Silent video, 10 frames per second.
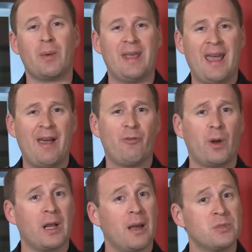we have
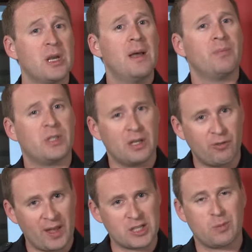when it comes to
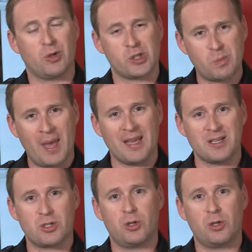defensible space.